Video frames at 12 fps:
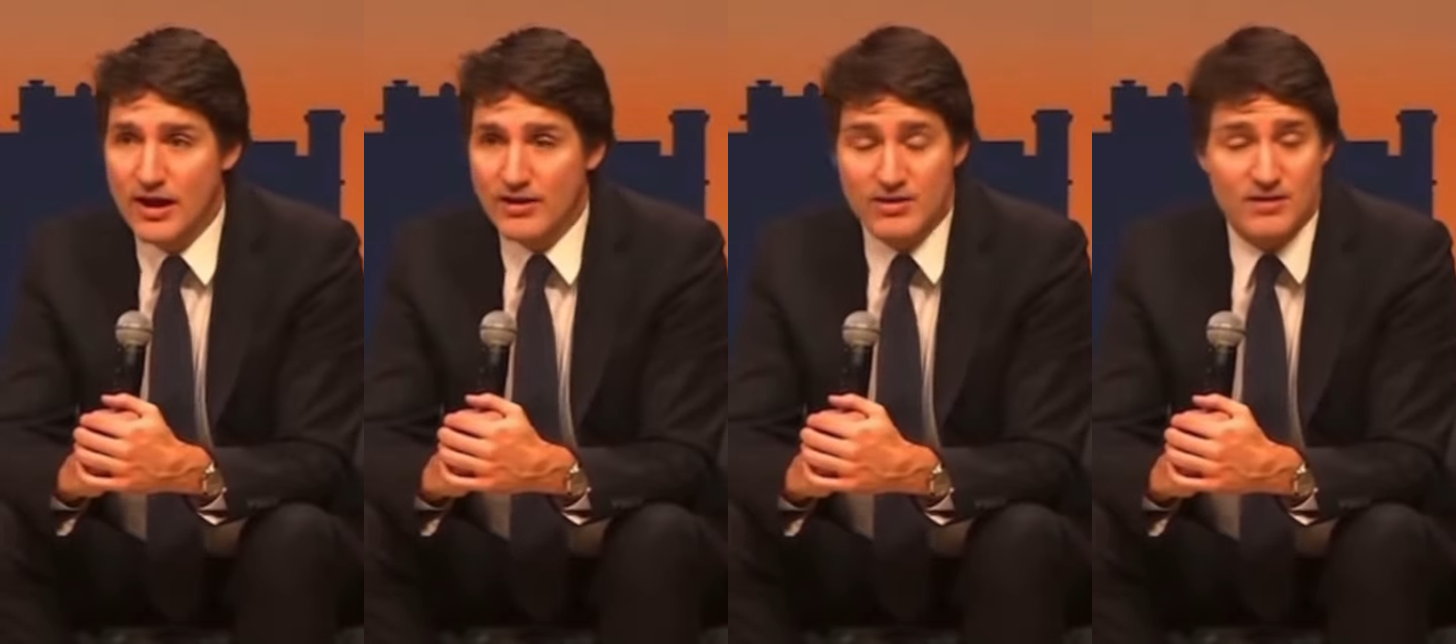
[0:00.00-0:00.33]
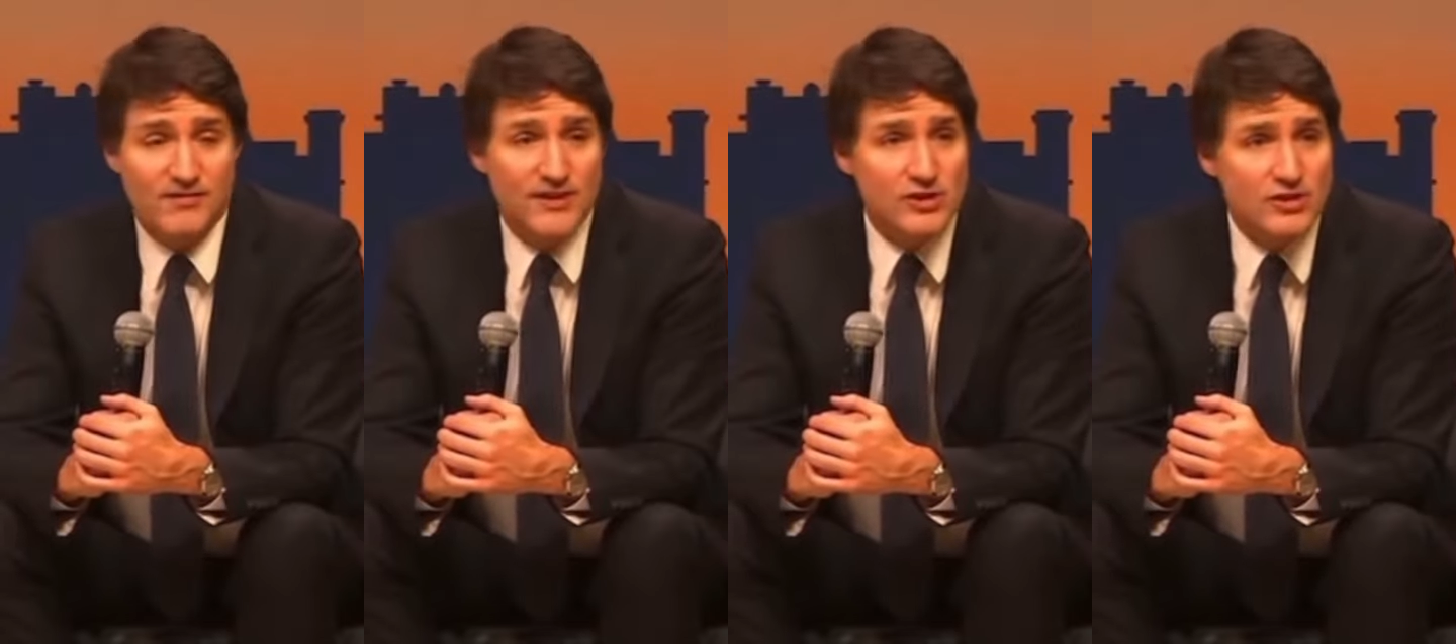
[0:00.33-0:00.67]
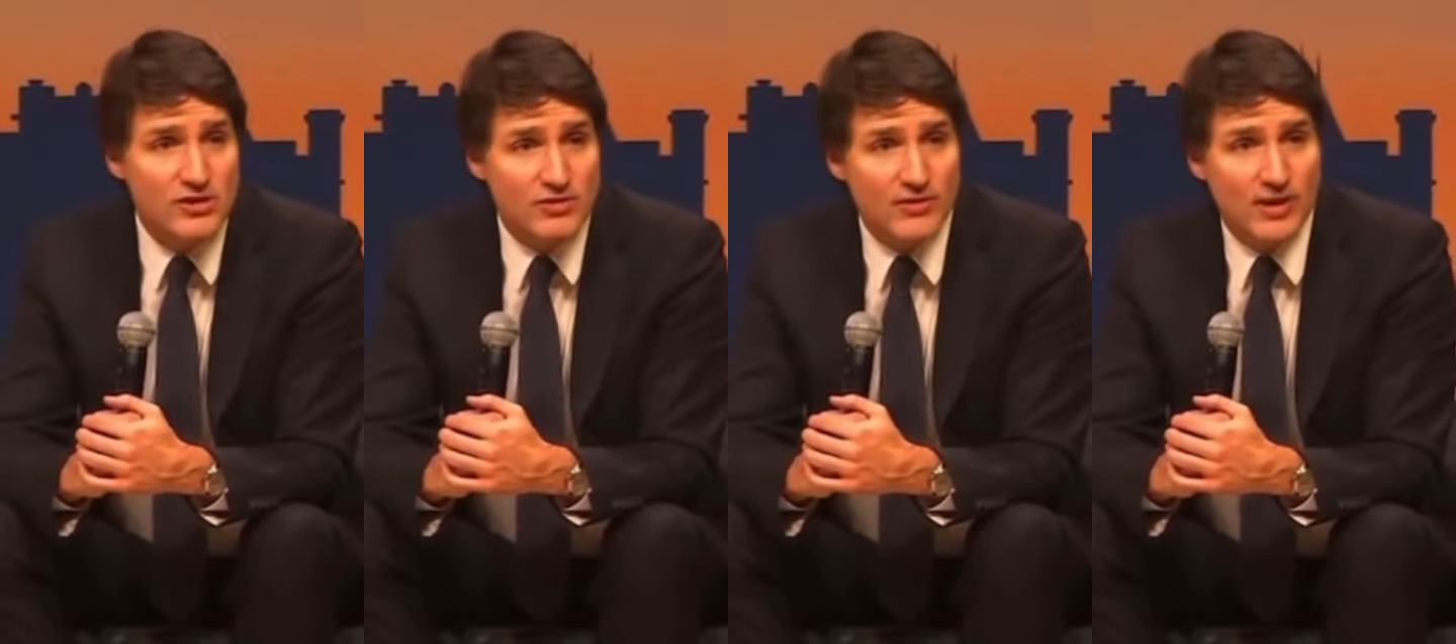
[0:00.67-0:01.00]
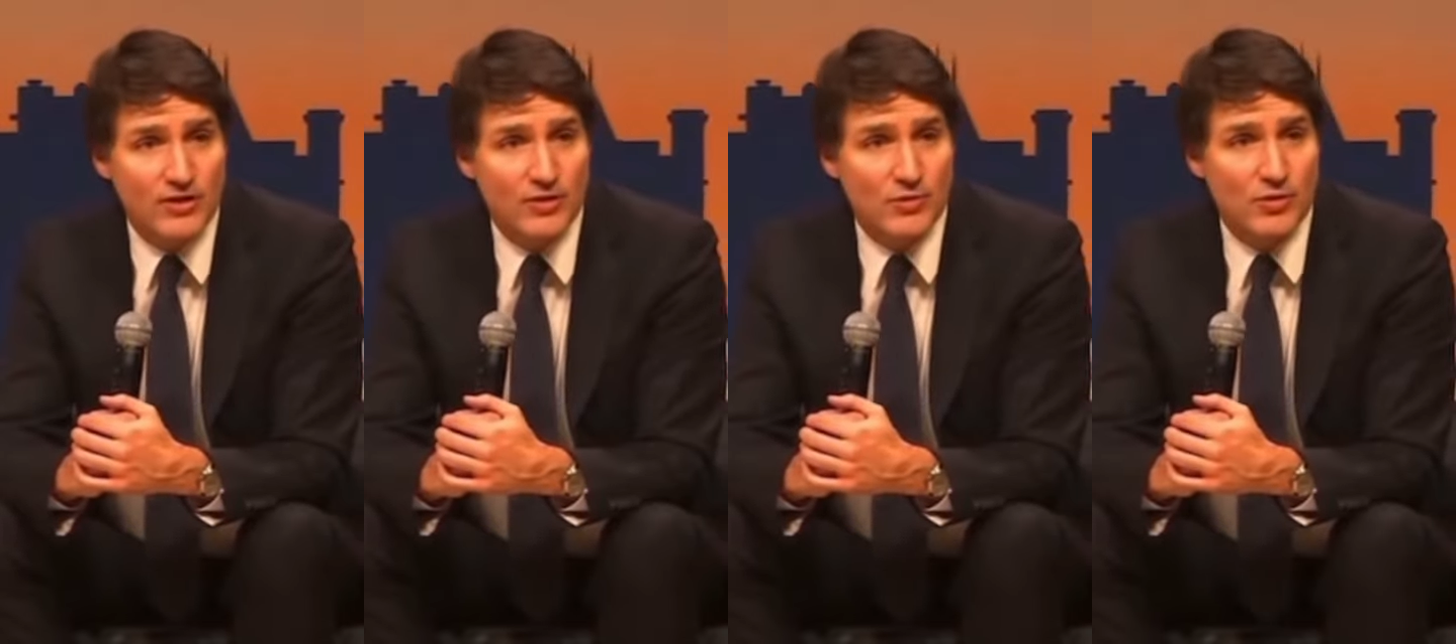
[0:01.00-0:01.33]
the divisions
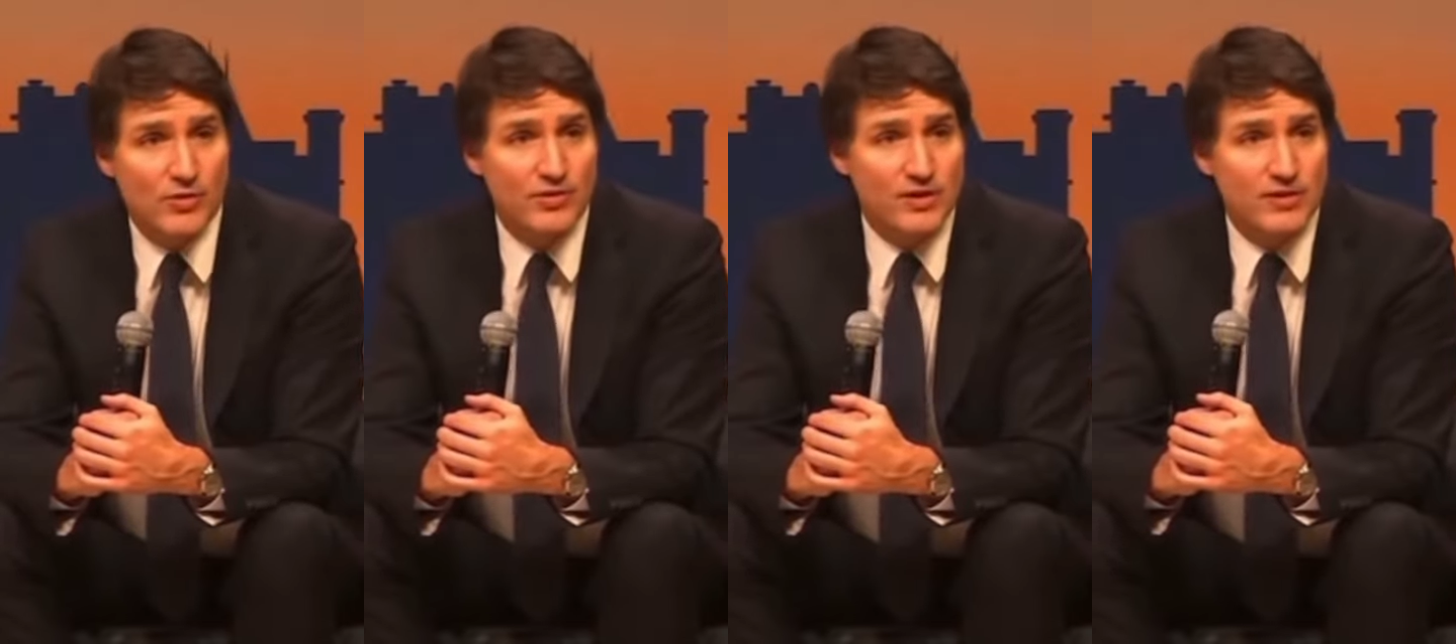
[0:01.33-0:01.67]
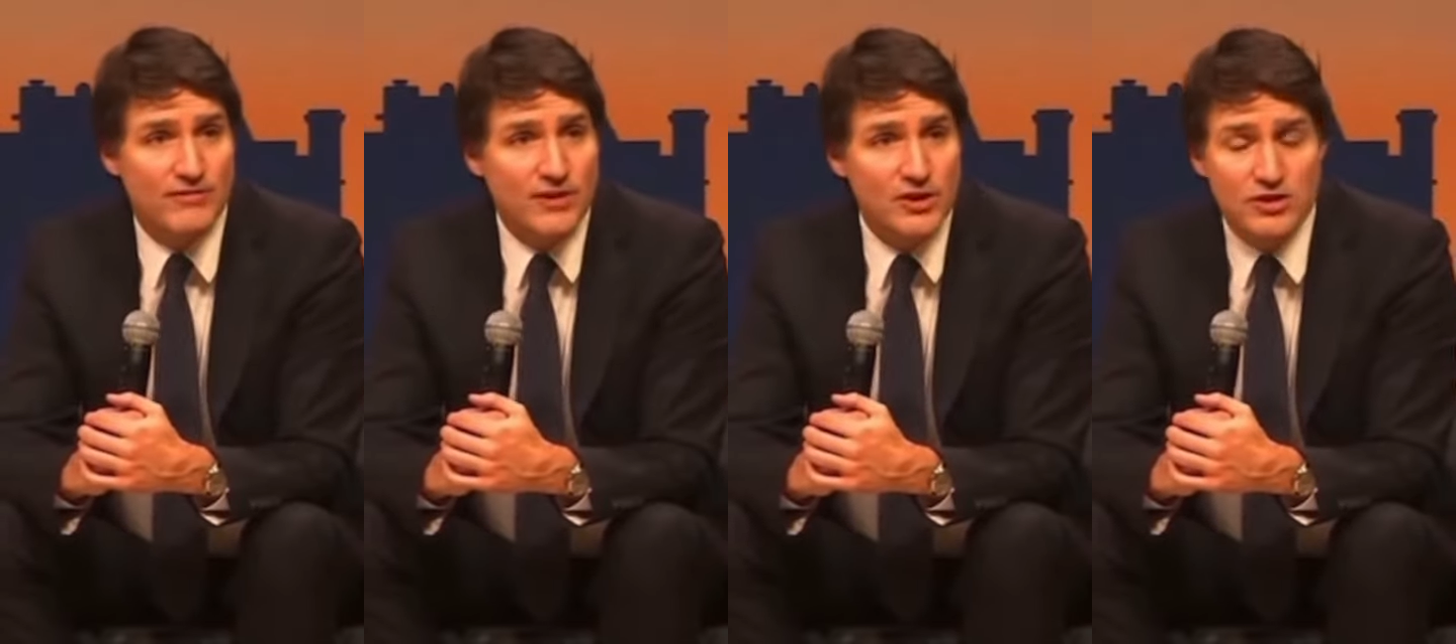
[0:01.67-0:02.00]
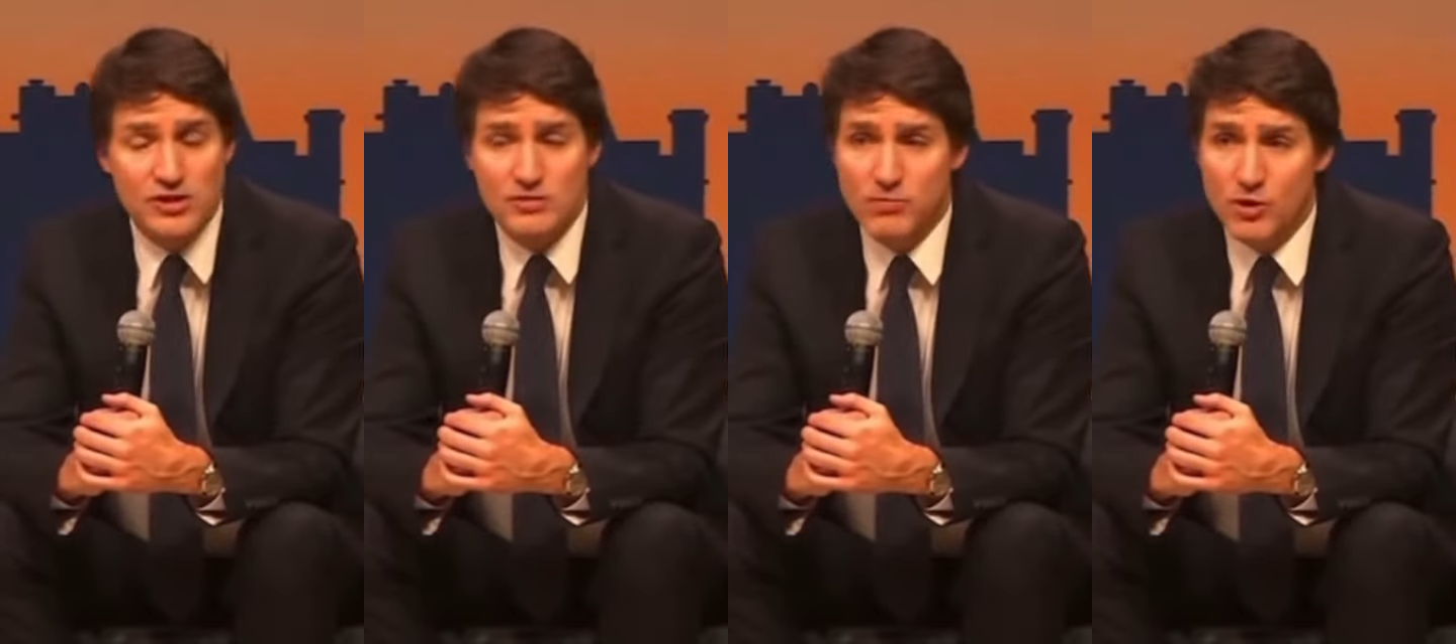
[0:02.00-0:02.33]
around the world, the divisions